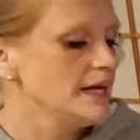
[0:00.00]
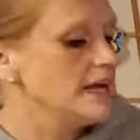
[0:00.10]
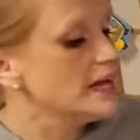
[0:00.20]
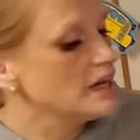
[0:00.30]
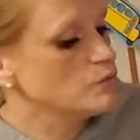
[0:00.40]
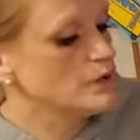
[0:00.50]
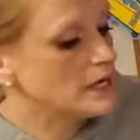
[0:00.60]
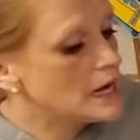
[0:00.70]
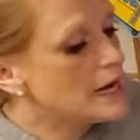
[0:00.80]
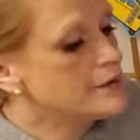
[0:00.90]
And when
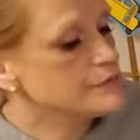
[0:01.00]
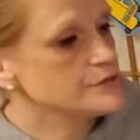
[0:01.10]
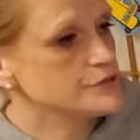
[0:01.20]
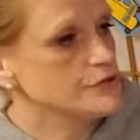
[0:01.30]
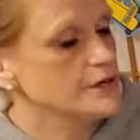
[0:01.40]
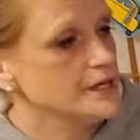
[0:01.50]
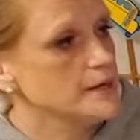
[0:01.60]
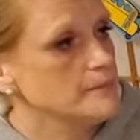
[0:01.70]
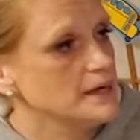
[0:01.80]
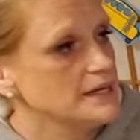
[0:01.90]
I was growing
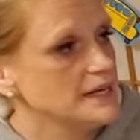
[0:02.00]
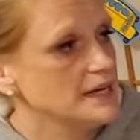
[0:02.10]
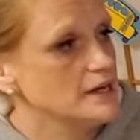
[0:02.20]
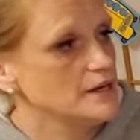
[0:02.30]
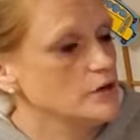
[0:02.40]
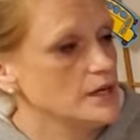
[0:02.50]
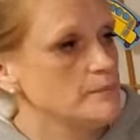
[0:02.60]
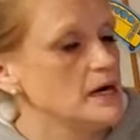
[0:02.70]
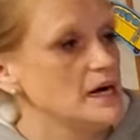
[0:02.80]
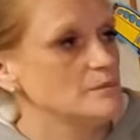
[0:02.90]
up, my dad and
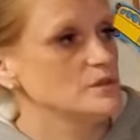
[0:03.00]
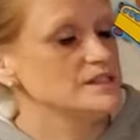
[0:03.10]
mom would